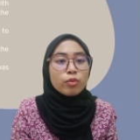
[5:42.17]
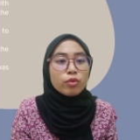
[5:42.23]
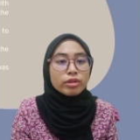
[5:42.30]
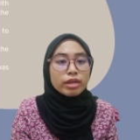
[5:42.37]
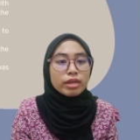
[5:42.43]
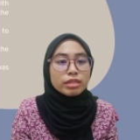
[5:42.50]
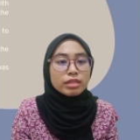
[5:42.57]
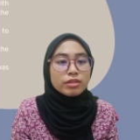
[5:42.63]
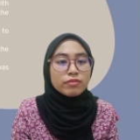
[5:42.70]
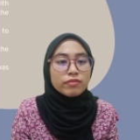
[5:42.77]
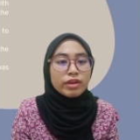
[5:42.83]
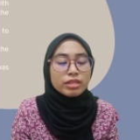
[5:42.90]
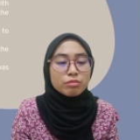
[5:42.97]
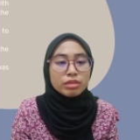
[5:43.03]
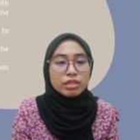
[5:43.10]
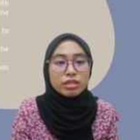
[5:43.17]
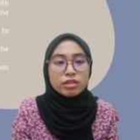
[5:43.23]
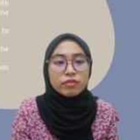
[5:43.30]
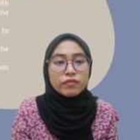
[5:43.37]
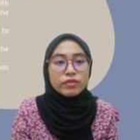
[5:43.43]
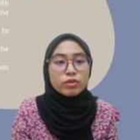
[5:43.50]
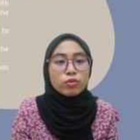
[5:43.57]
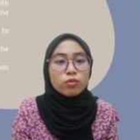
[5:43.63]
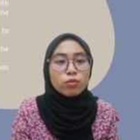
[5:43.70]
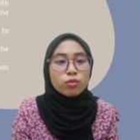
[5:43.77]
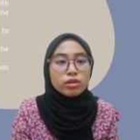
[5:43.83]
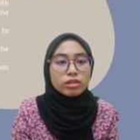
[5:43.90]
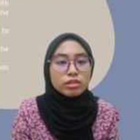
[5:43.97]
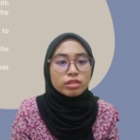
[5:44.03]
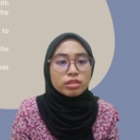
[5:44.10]
put an investment in few
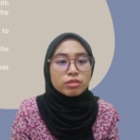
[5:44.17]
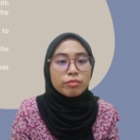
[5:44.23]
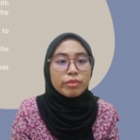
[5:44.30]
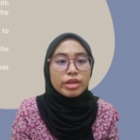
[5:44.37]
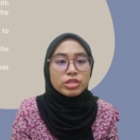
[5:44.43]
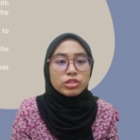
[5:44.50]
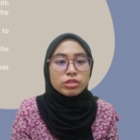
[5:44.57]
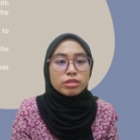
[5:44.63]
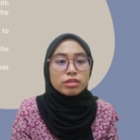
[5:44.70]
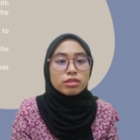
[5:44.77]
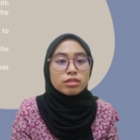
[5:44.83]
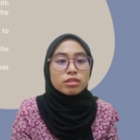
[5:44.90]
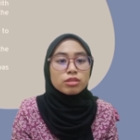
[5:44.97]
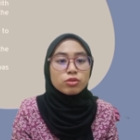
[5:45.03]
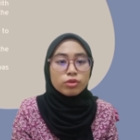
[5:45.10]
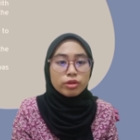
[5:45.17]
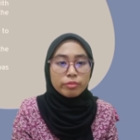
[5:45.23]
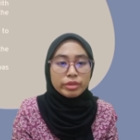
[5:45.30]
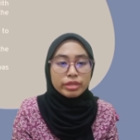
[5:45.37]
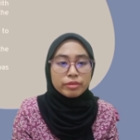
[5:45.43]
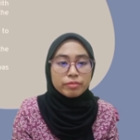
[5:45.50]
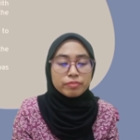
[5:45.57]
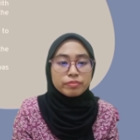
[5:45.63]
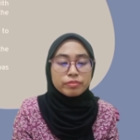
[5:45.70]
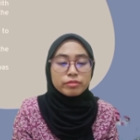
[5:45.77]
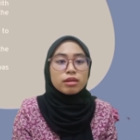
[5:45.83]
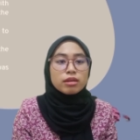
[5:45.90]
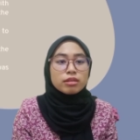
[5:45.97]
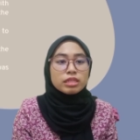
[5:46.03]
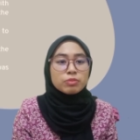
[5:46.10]
world's major tournaments.
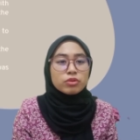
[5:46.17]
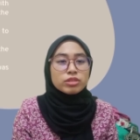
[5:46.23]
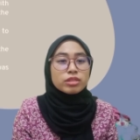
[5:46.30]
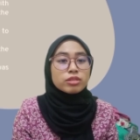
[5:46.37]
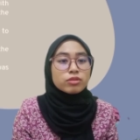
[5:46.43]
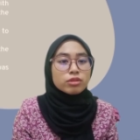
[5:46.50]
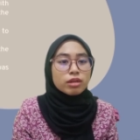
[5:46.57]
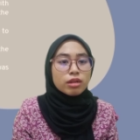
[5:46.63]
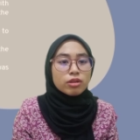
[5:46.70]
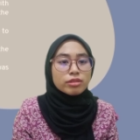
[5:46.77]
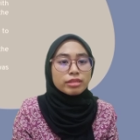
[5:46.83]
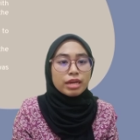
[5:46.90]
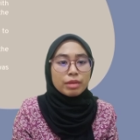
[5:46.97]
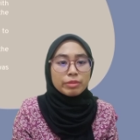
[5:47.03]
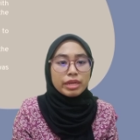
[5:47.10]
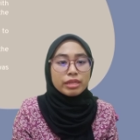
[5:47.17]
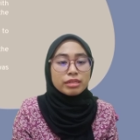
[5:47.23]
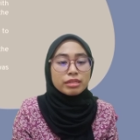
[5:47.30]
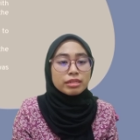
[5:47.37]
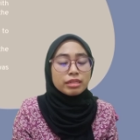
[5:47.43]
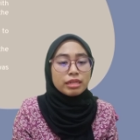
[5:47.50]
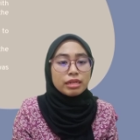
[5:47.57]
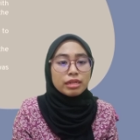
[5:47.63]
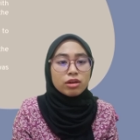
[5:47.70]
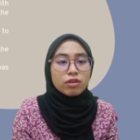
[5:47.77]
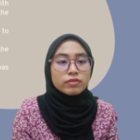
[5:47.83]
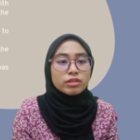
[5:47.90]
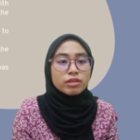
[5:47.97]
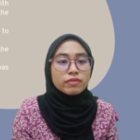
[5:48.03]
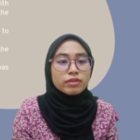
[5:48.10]
The process took a long time, and the delay
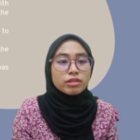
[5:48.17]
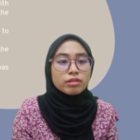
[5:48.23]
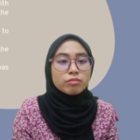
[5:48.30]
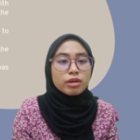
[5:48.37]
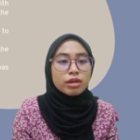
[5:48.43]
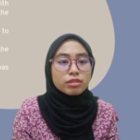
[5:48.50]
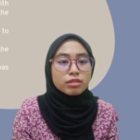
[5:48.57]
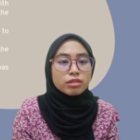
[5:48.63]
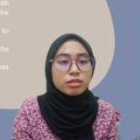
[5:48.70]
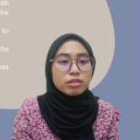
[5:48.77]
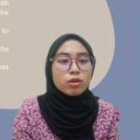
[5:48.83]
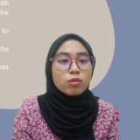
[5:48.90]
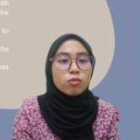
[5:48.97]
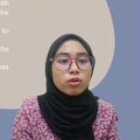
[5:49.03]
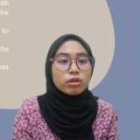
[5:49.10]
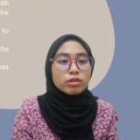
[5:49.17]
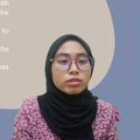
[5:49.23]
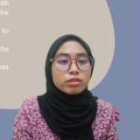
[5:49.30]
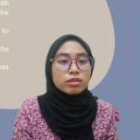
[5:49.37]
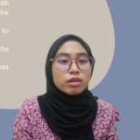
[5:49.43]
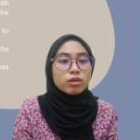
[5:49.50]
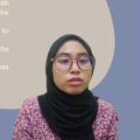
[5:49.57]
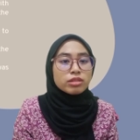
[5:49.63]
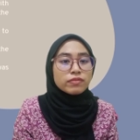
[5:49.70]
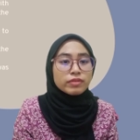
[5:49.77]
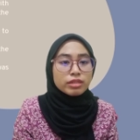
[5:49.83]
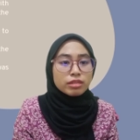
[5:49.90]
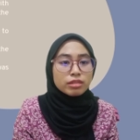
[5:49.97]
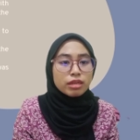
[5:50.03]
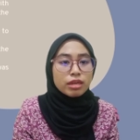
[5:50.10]
of several months was a
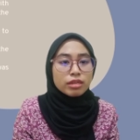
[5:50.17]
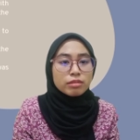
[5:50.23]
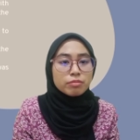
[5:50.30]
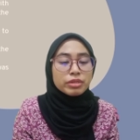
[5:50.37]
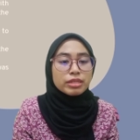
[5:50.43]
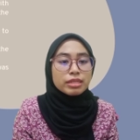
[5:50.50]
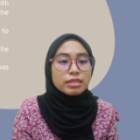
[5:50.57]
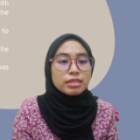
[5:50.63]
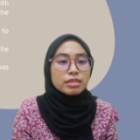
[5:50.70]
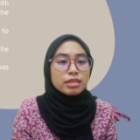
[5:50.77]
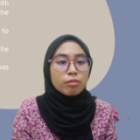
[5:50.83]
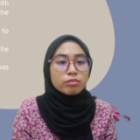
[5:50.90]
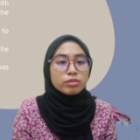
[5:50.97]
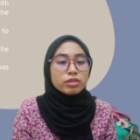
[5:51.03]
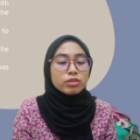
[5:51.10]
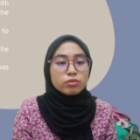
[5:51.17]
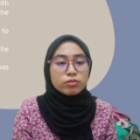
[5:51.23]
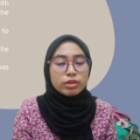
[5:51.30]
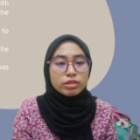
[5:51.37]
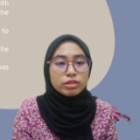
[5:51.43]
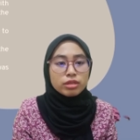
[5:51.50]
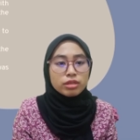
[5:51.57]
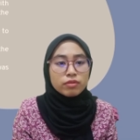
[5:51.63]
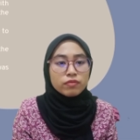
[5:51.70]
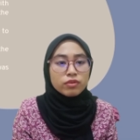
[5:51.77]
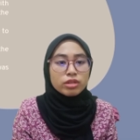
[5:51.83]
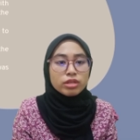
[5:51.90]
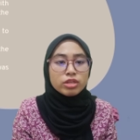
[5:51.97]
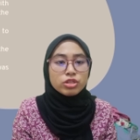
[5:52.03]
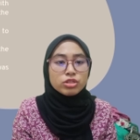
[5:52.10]
difficult and burdensome situation
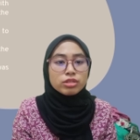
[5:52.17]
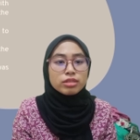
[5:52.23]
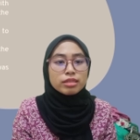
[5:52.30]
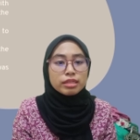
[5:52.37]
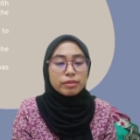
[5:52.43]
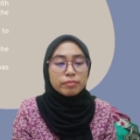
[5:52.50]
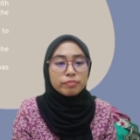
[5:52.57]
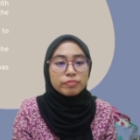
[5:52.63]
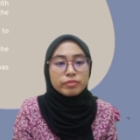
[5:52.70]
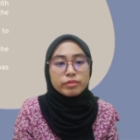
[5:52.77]
for each team.